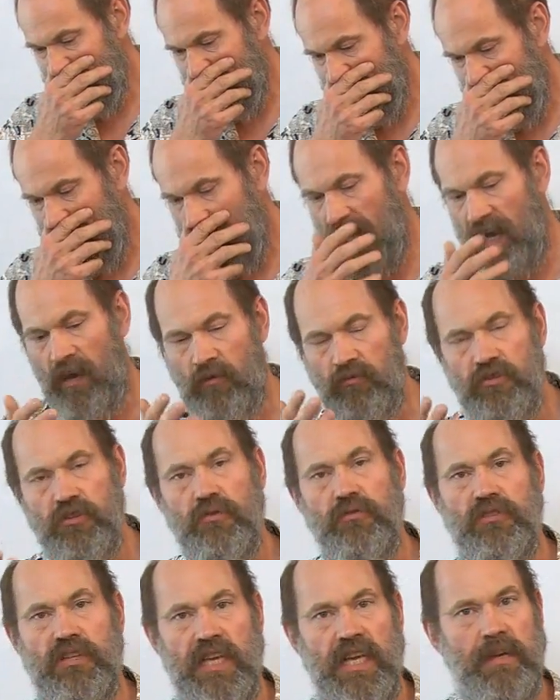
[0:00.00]
how do
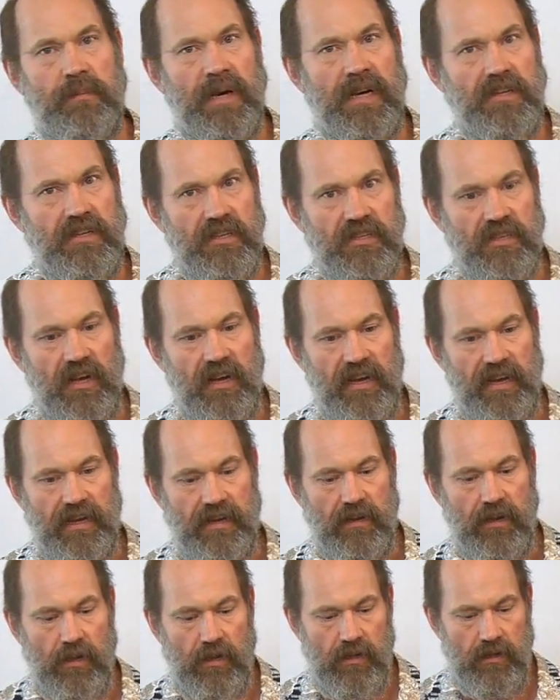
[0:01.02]
you think about design?
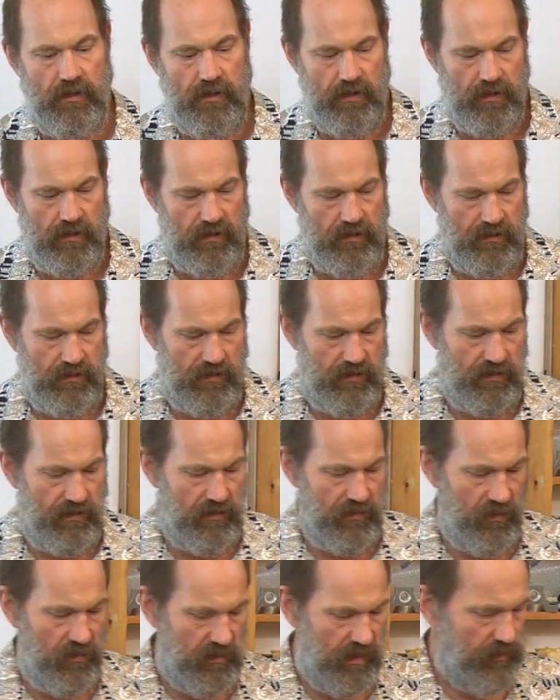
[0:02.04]

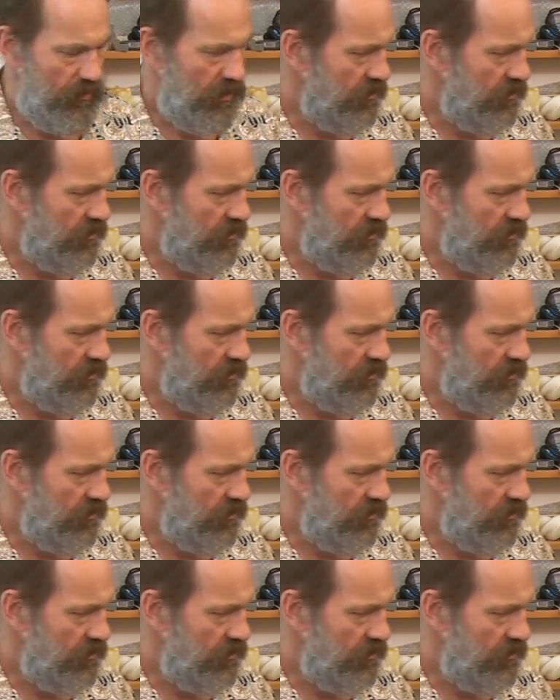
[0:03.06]
Remember